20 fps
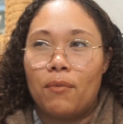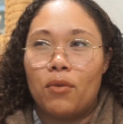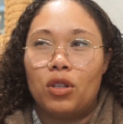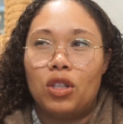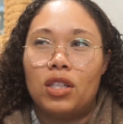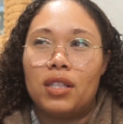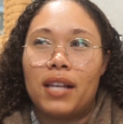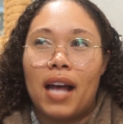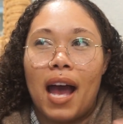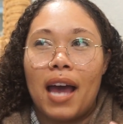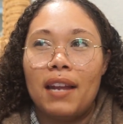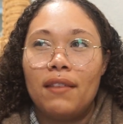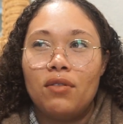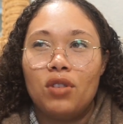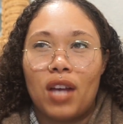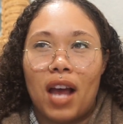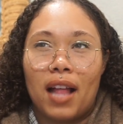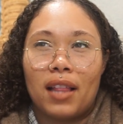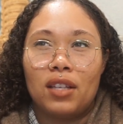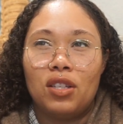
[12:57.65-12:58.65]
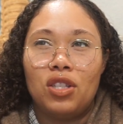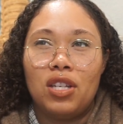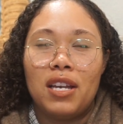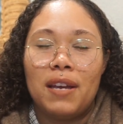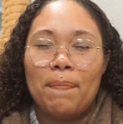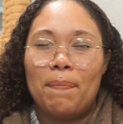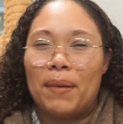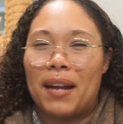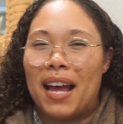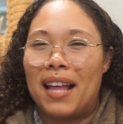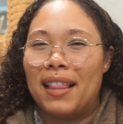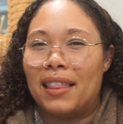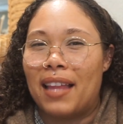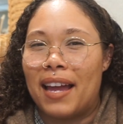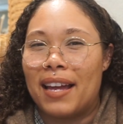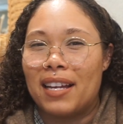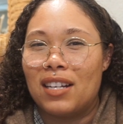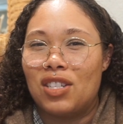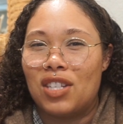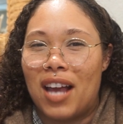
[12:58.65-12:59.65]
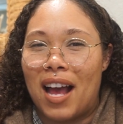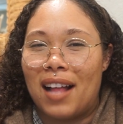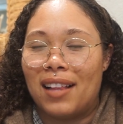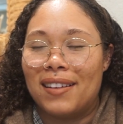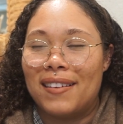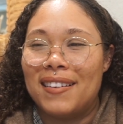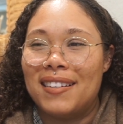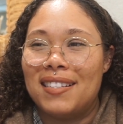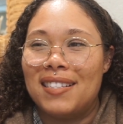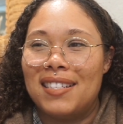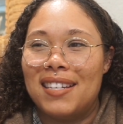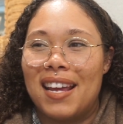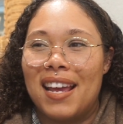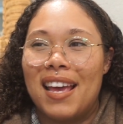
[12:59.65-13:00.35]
which is kind of challenging, but I like a challenge.